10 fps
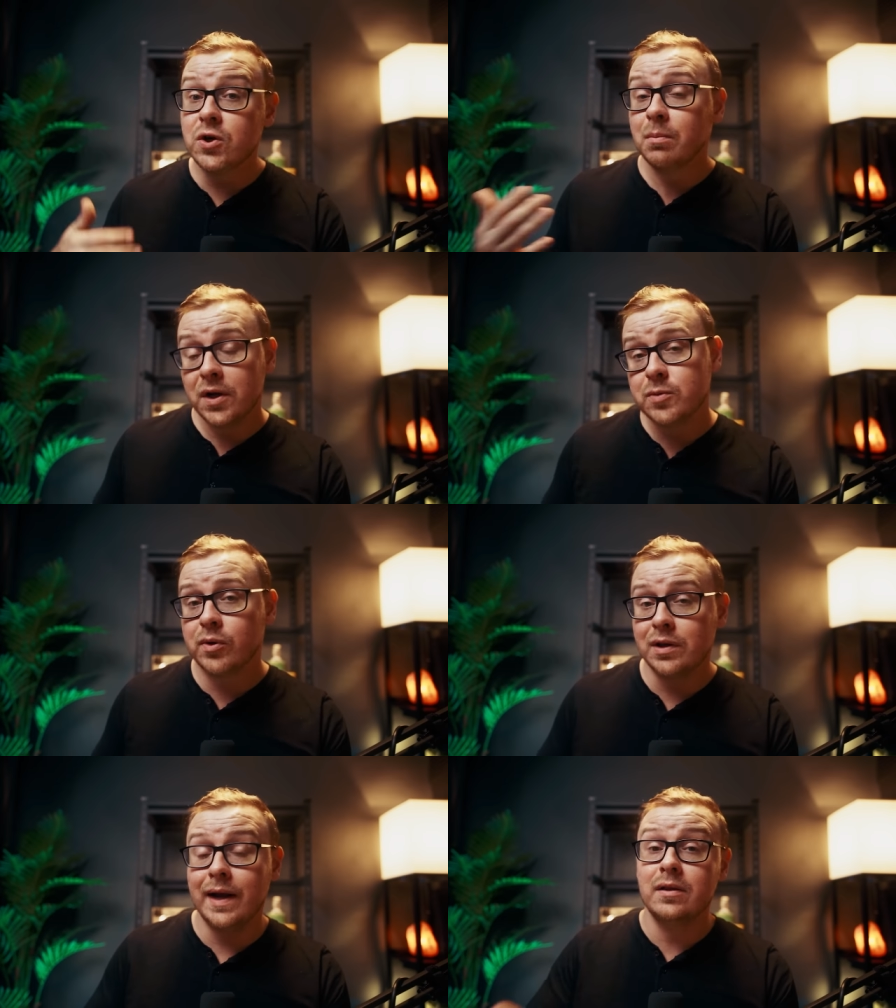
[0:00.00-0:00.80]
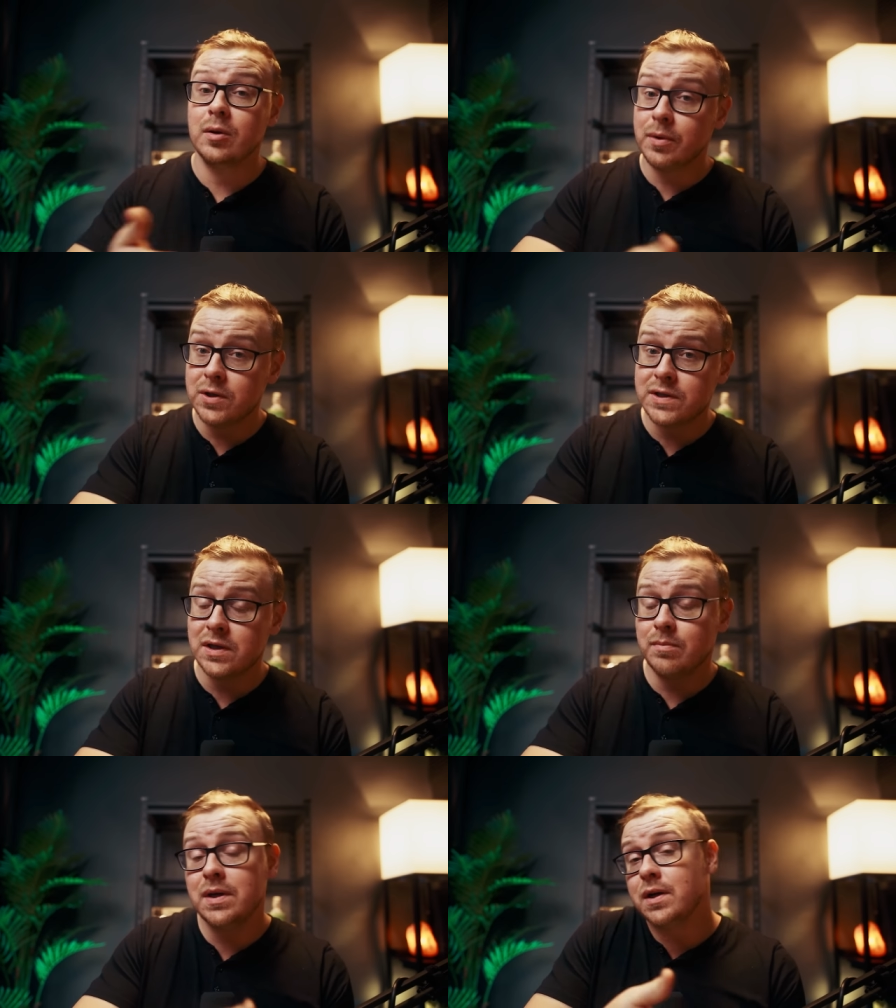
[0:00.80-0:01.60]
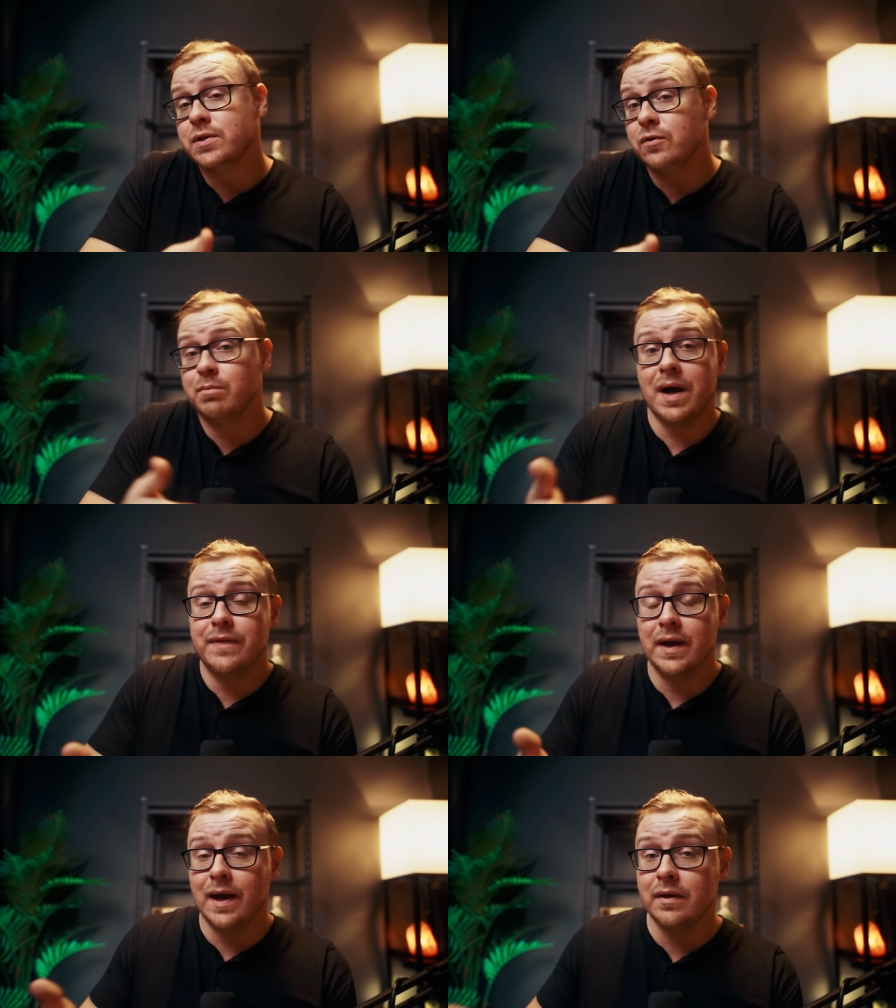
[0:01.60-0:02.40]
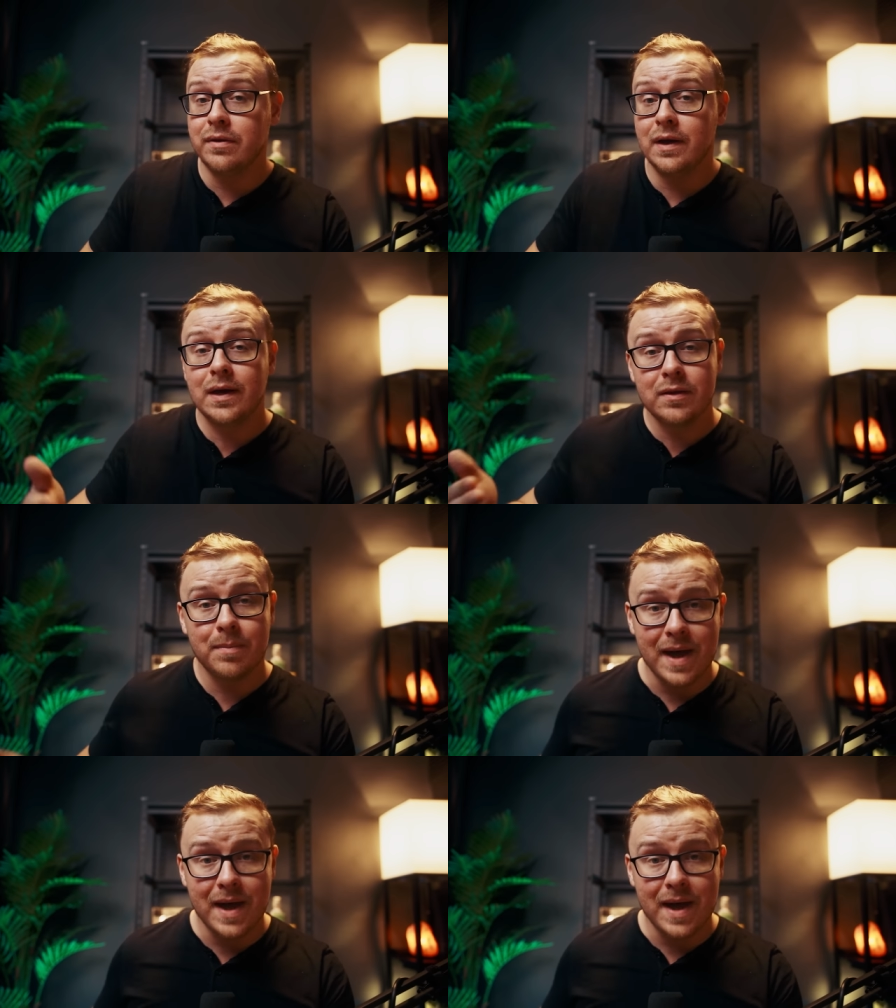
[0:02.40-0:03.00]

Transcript: you're much more likely to purchase it because you've bought that kind of thing in the